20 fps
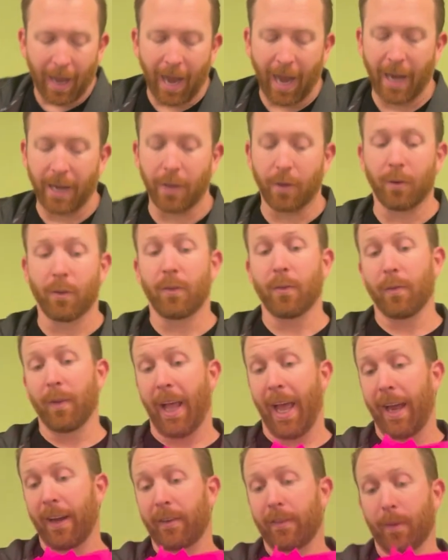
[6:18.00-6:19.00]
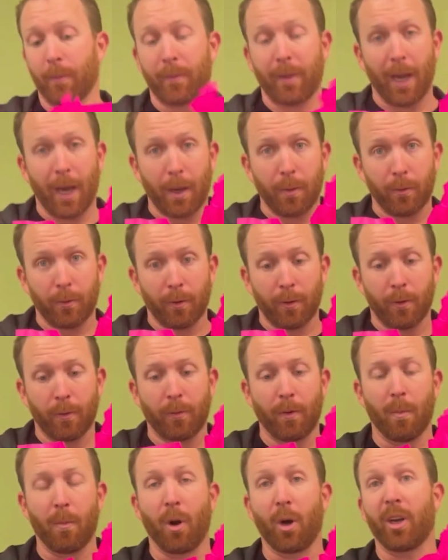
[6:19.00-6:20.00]
I use flags sometimes
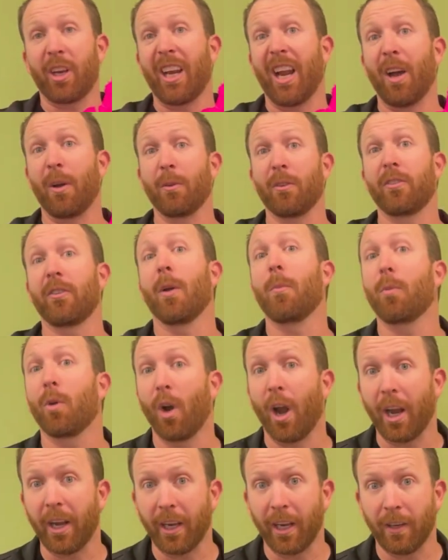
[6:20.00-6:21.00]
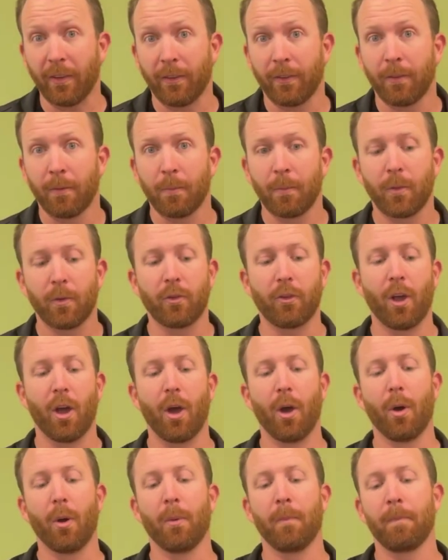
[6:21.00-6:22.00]
for marking out stump grindings.
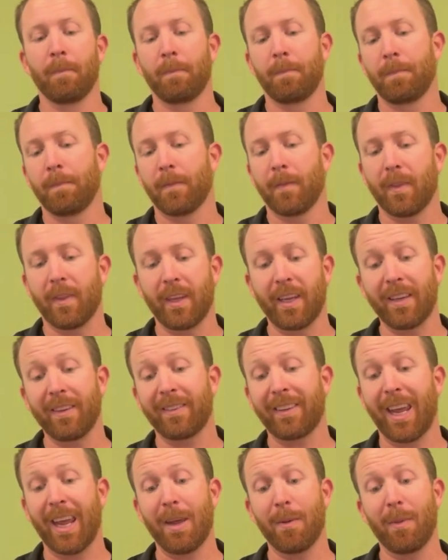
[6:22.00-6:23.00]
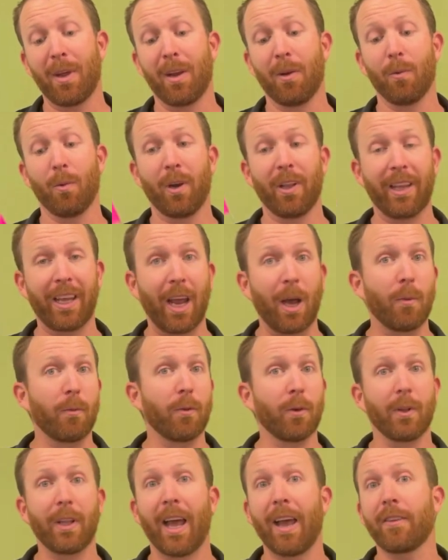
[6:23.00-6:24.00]
So these came in really
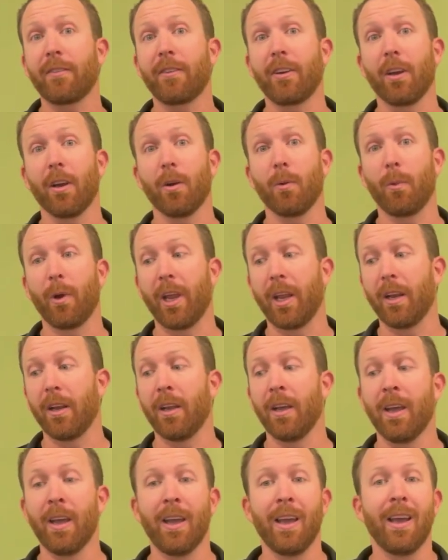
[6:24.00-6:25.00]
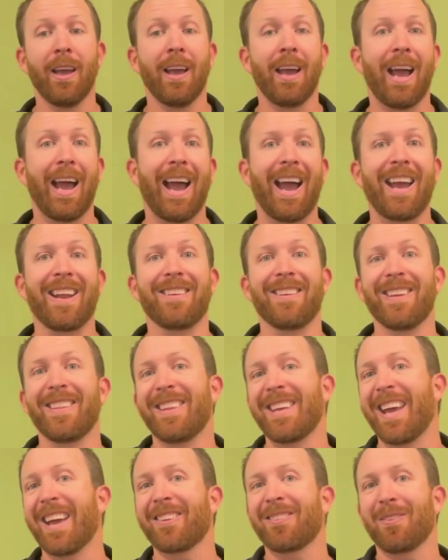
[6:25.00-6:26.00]
helpful last year when I did
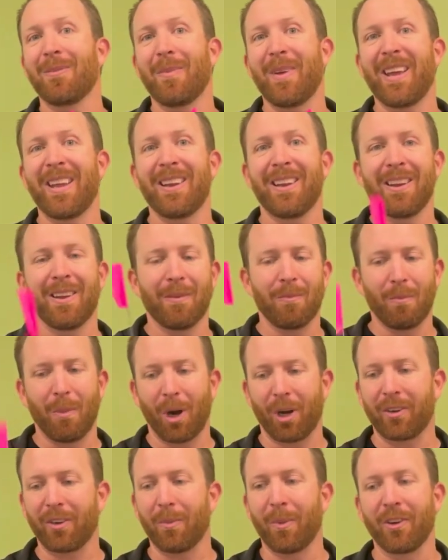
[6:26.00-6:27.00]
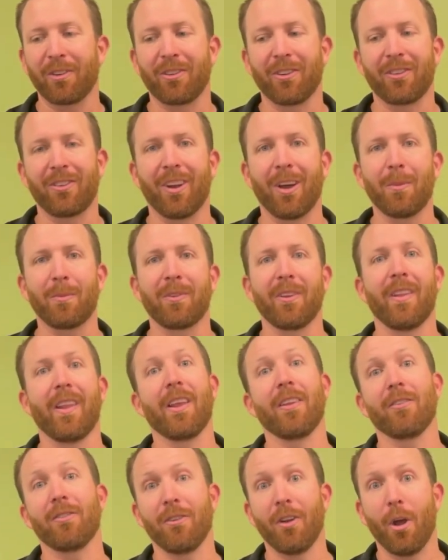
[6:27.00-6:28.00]
the estimate, marked a bunch of stumps, and
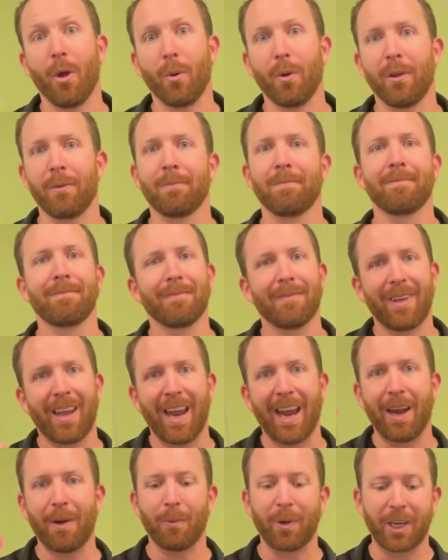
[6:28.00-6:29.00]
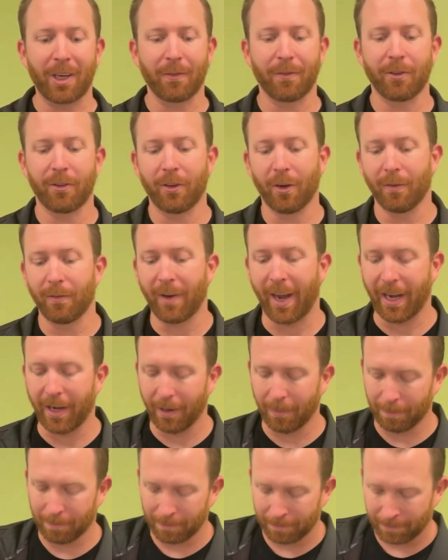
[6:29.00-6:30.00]
then it snowed, and we could still find them.